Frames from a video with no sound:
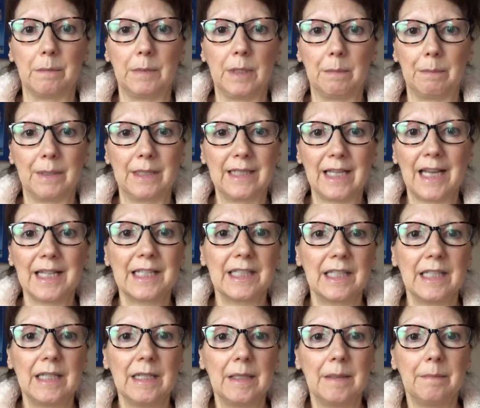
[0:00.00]
your
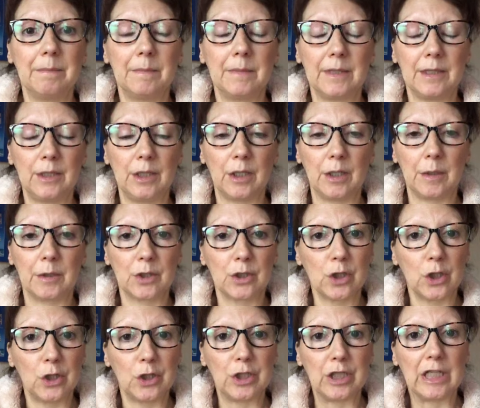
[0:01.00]
potassium, your
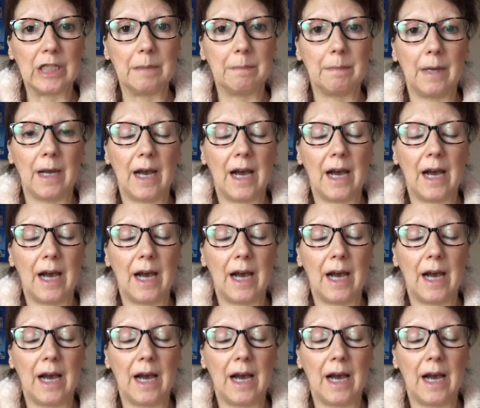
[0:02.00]
sodium